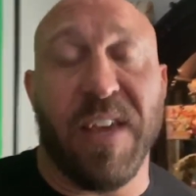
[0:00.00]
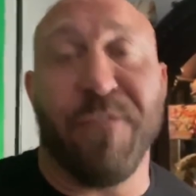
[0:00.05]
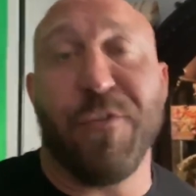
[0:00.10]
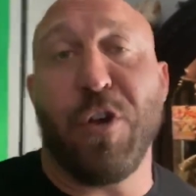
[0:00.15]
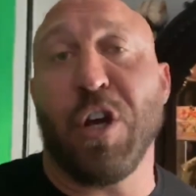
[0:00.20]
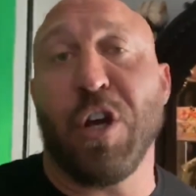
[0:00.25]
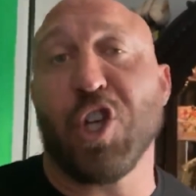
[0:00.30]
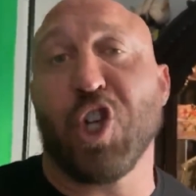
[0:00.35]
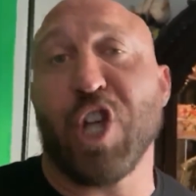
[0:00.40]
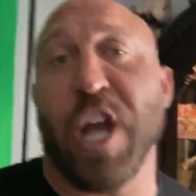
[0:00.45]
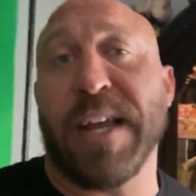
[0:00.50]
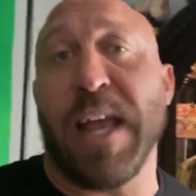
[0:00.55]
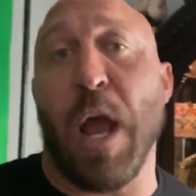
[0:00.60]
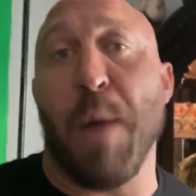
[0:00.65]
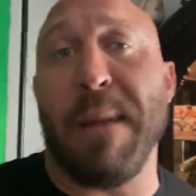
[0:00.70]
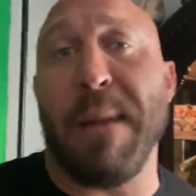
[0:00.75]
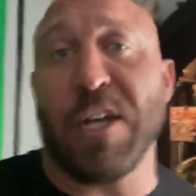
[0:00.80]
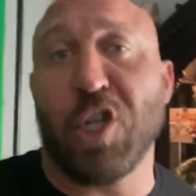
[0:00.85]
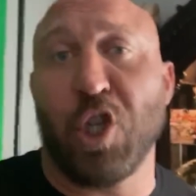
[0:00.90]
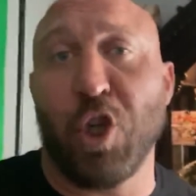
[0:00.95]
If you could check
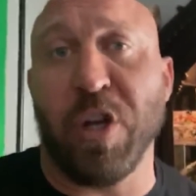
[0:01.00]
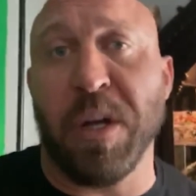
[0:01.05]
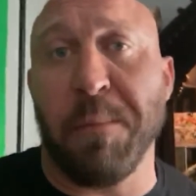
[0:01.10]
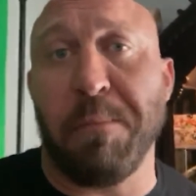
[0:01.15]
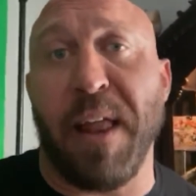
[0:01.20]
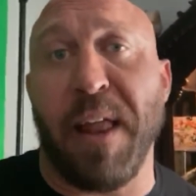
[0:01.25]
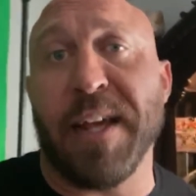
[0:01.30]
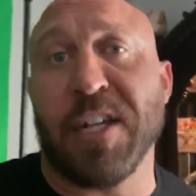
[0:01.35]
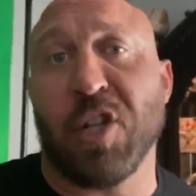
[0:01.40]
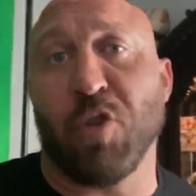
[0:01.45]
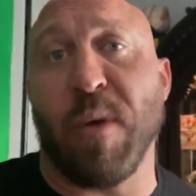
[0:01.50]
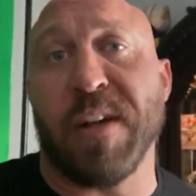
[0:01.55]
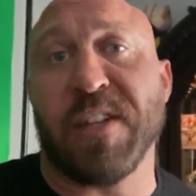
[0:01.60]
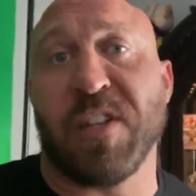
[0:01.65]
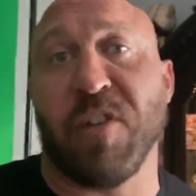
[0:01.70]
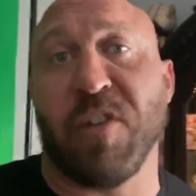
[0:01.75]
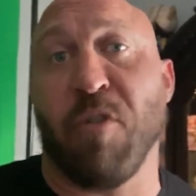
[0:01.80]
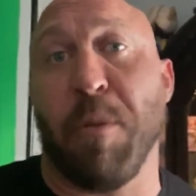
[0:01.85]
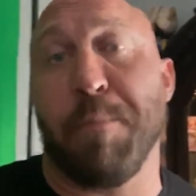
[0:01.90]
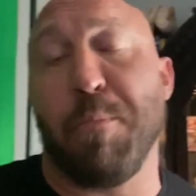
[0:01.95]
out my Shooting Blanks
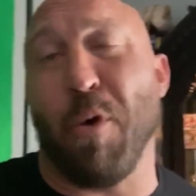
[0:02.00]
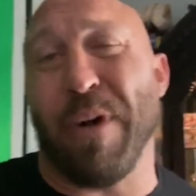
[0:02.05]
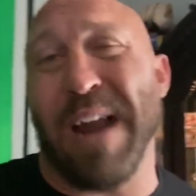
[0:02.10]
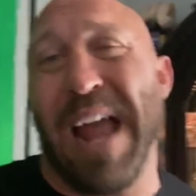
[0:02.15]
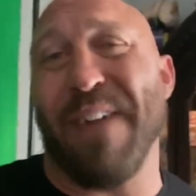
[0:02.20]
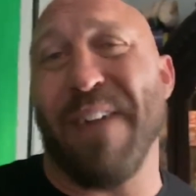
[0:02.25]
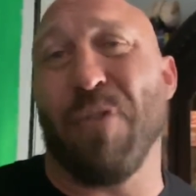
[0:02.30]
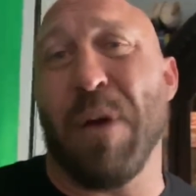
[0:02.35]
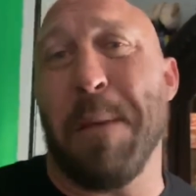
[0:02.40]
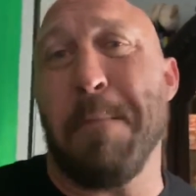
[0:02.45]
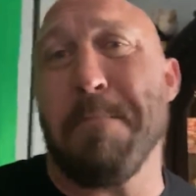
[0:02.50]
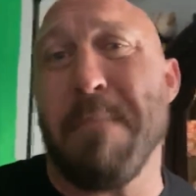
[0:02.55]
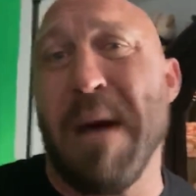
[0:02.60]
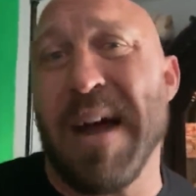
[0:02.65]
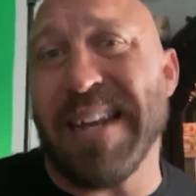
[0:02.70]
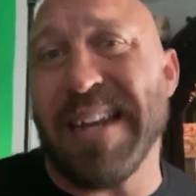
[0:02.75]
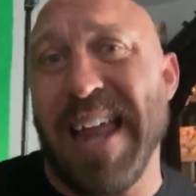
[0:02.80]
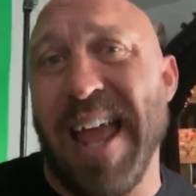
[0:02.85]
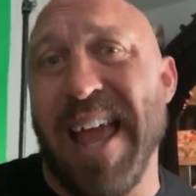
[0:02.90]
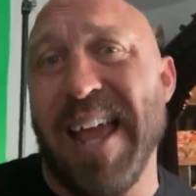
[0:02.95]
Wrestling Report every
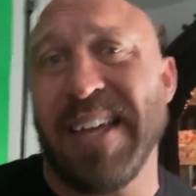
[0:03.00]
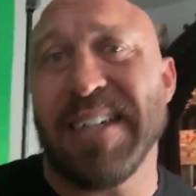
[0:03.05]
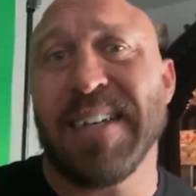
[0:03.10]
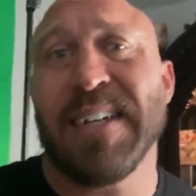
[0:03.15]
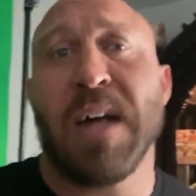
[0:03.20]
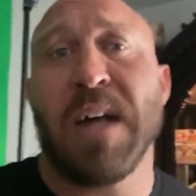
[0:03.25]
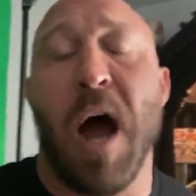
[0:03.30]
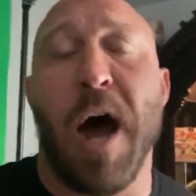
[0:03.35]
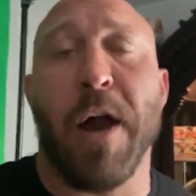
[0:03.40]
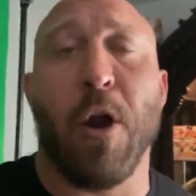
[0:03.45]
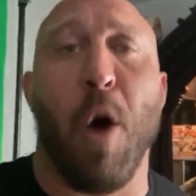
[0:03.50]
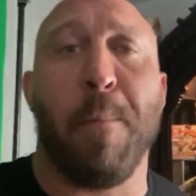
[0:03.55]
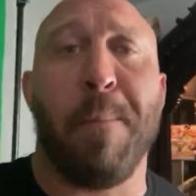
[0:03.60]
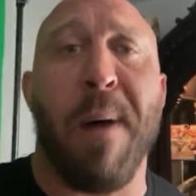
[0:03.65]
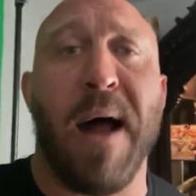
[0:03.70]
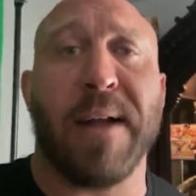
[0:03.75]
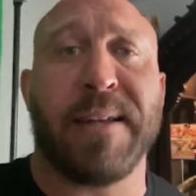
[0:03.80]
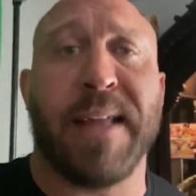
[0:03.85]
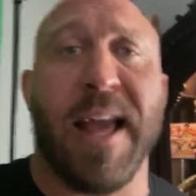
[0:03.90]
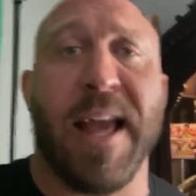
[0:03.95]
Monday on all
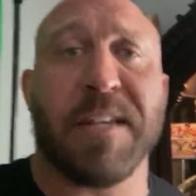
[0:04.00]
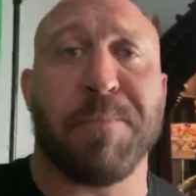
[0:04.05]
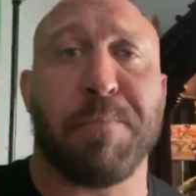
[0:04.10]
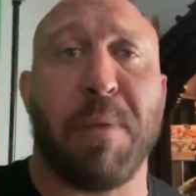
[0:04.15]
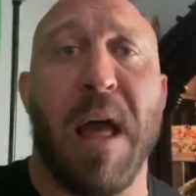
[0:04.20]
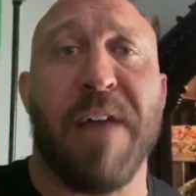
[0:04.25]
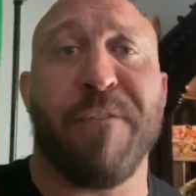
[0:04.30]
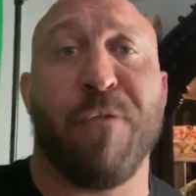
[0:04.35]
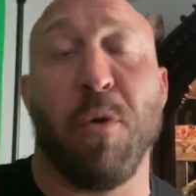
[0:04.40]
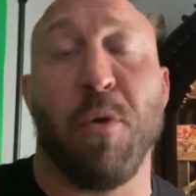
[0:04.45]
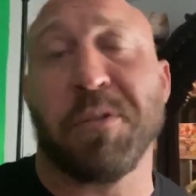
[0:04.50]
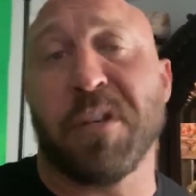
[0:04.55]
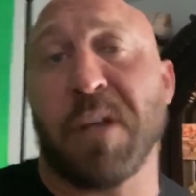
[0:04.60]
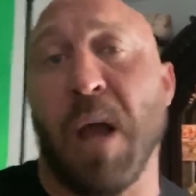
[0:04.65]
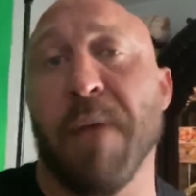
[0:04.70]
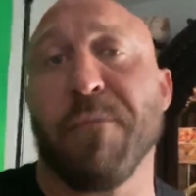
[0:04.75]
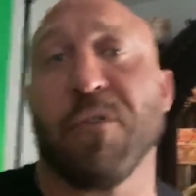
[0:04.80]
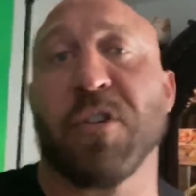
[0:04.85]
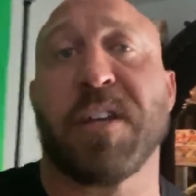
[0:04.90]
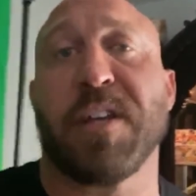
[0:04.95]
podcast platforms,
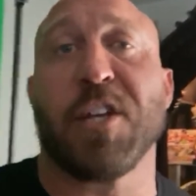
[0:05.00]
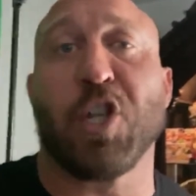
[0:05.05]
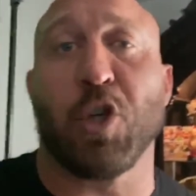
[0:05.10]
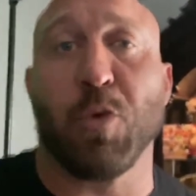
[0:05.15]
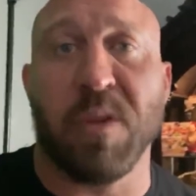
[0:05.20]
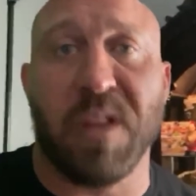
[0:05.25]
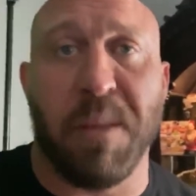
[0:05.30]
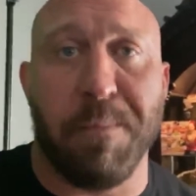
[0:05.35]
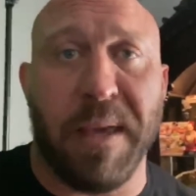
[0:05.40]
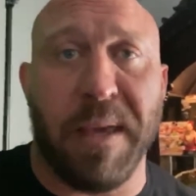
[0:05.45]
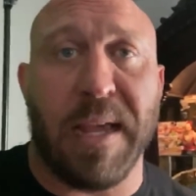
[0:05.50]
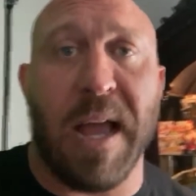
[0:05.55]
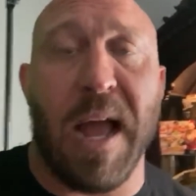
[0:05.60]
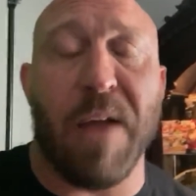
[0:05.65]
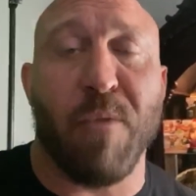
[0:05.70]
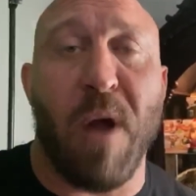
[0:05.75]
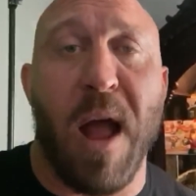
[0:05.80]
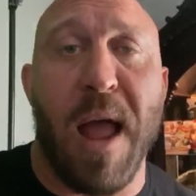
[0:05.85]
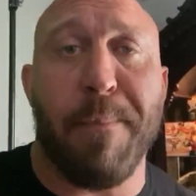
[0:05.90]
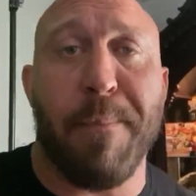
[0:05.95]
Conversation with the Big Guy
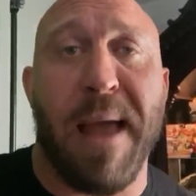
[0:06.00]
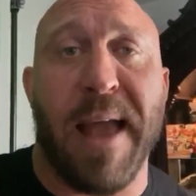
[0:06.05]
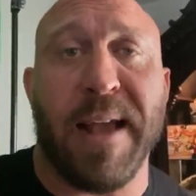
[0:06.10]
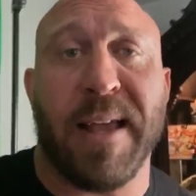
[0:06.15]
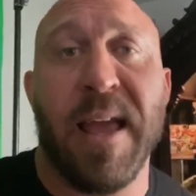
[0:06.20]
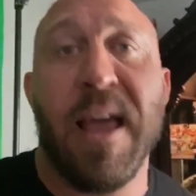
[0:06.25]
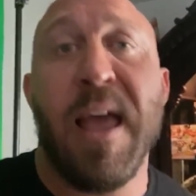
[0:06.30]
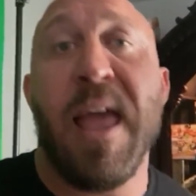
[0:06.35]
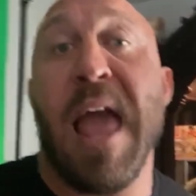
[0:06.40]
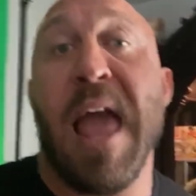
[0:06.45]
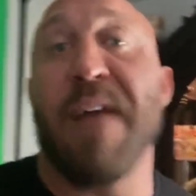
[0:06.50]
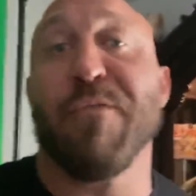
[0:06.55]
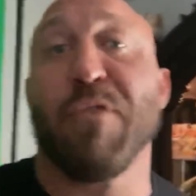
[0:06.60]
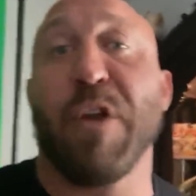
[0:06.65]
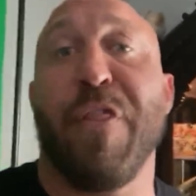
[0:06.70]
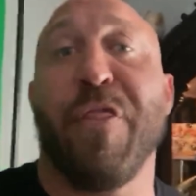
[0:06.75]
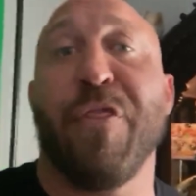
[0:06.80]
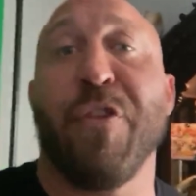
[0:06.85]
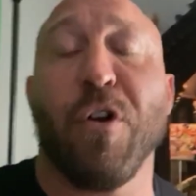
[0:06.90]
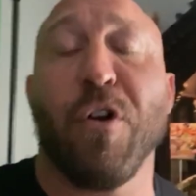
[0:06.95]
Ryback
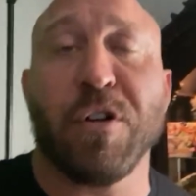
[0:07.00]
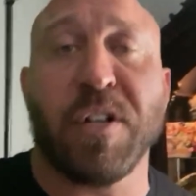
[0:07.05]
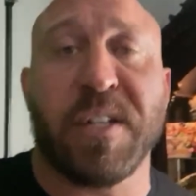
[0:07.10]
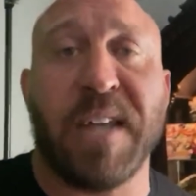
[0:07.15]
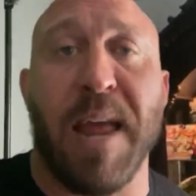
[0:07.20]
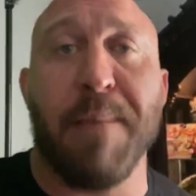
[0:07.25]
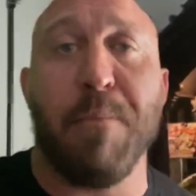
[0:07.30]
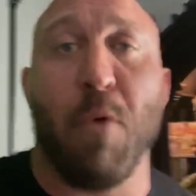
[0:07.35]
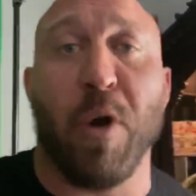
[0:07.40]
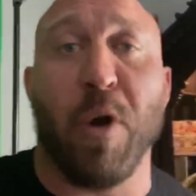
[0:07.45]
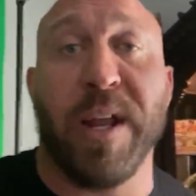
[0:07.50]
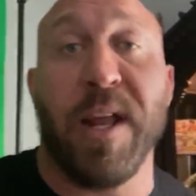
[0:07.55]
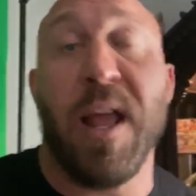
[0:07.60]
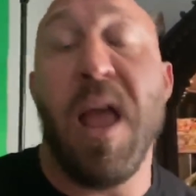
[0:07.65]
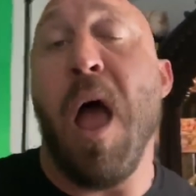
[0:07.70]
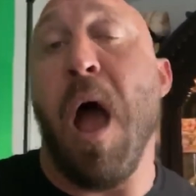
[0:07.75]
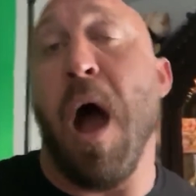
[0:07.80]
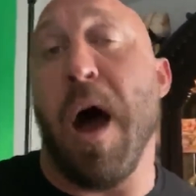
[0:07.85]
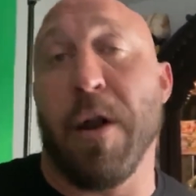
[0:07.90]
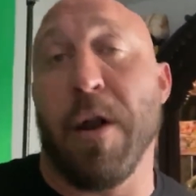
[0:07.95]
every Thursday morning
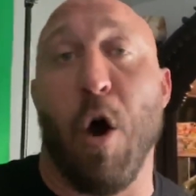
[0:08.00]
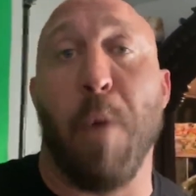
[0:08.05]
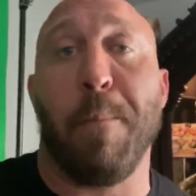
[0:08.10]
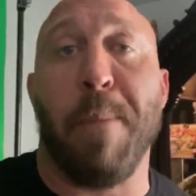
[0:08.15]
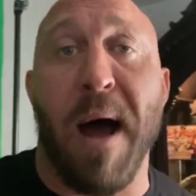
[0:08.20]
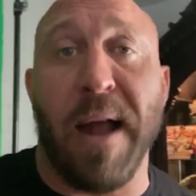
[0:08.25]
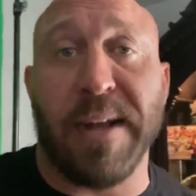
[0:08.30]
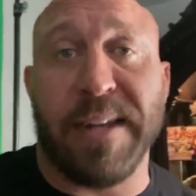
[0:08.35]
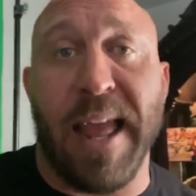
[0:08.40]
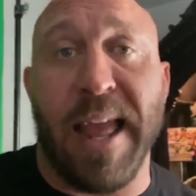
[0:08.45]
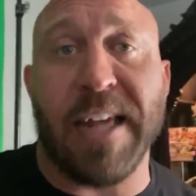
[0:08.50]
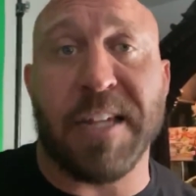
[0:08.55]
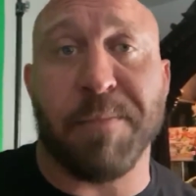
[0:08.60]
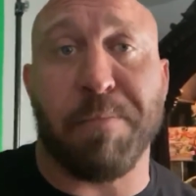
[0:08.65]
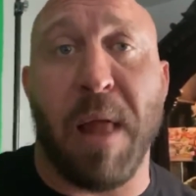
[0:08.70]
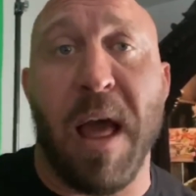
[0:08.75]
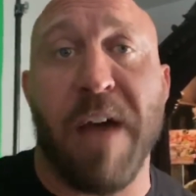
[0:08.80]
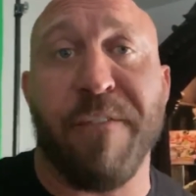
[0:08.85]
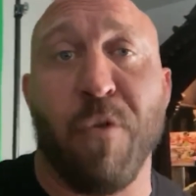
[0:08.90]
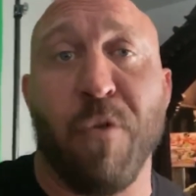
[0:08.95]
on all podcast
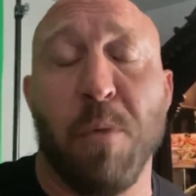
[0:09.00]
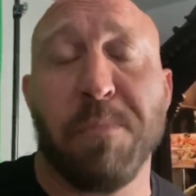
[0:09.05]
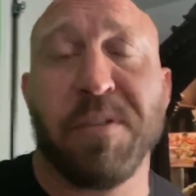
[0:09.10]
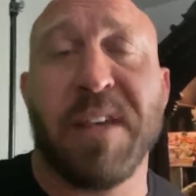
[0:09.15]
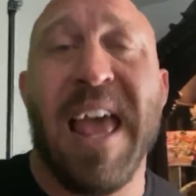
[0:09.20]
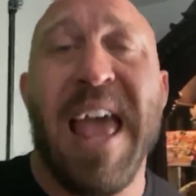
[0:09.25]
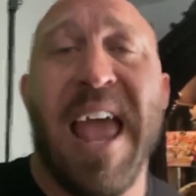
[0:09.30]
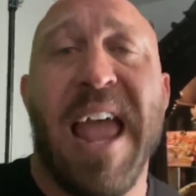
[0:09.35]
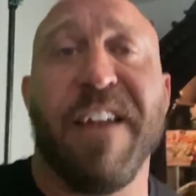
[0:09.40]
platforms,